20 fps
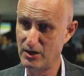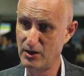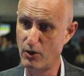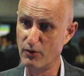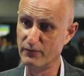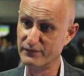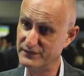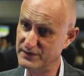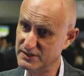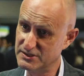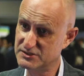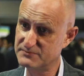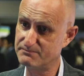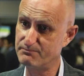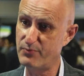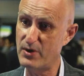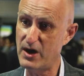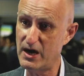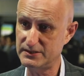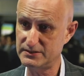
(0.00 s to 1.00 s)
of this
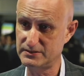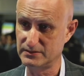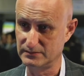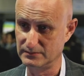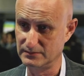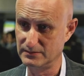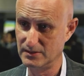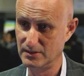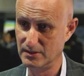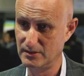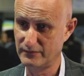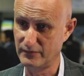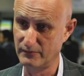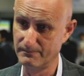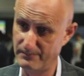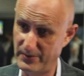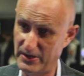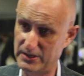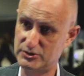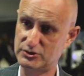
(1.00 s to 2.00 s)
pattern from
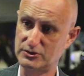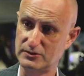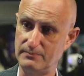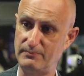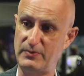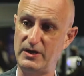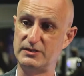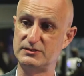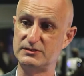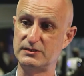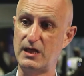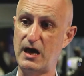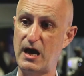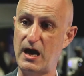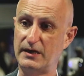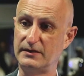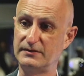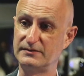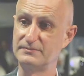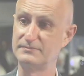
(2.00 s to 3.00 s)
patient
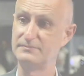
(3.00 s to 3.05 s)
baseline,